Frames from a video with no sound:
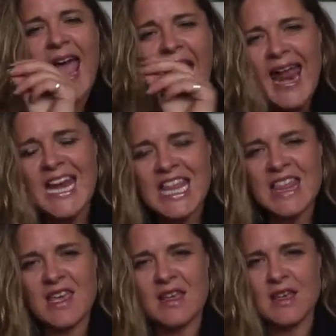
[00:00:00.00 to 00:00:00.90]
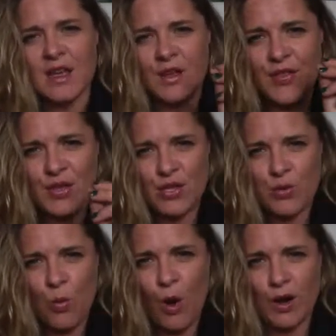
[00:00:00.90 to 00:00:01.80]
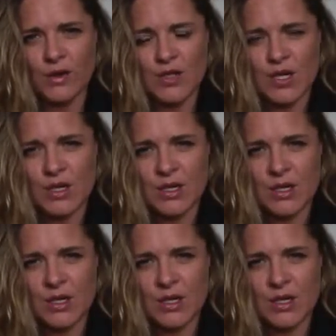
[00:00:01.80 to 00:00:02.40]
anything that you want